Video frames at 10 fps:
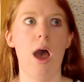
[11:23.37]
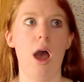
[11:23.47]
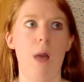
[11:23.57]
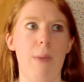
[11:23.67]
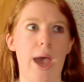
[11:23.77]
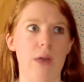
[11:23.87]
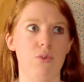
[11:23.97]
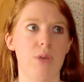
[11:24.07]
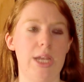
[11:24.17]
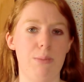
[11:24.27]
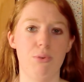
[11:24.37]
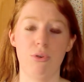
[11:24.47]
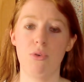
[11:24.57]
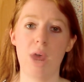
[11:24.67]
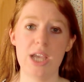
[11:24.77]
and really
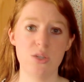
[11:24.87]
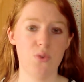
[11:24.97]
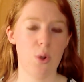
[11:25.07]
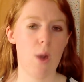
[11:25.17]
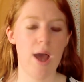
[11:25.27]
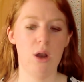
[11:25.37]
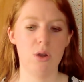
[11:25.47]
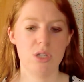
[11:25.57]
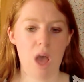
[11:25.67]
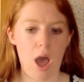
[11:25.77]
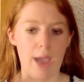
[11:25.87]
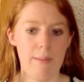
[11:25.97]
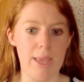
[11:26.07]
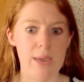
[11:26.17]
progressed for quite a long time.